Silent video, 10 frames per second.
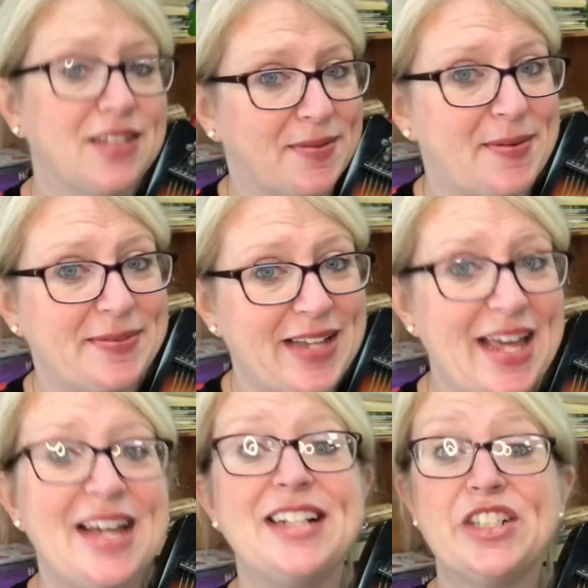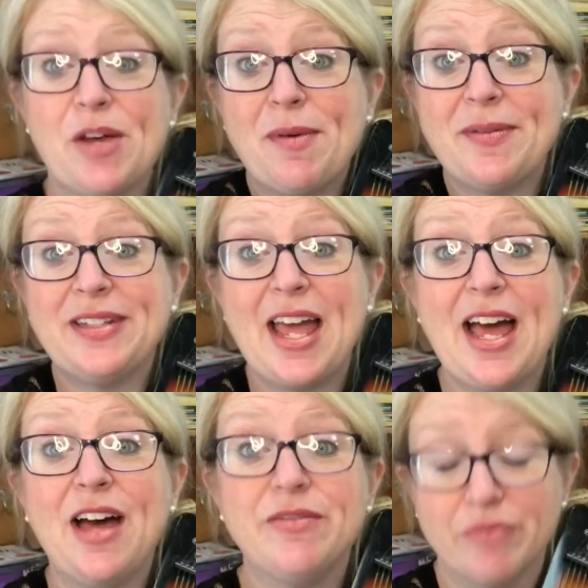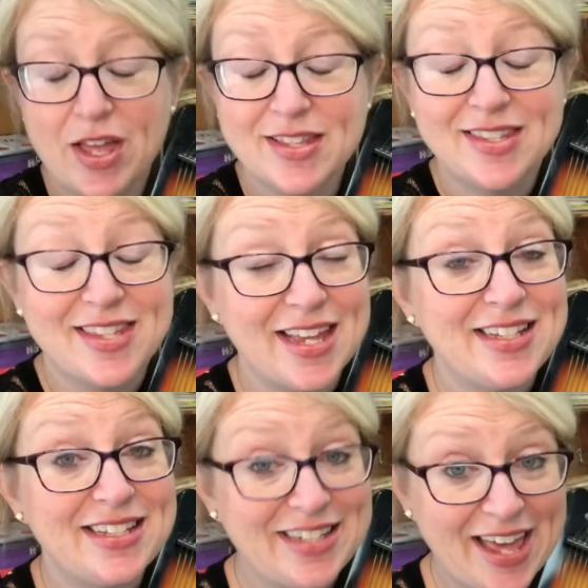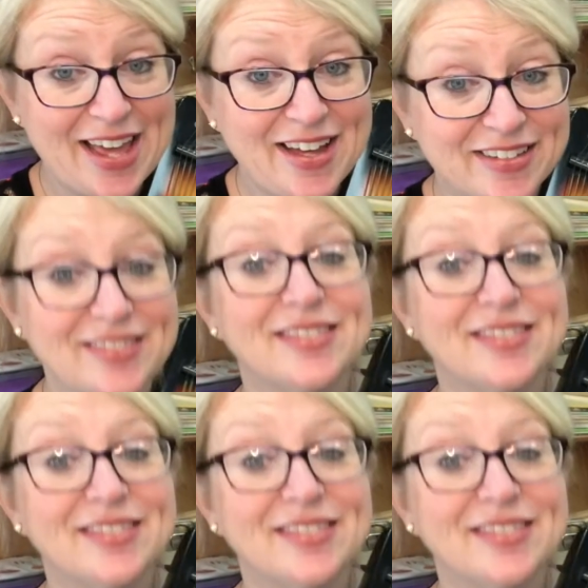jump up and down, jump up and down. Sit down.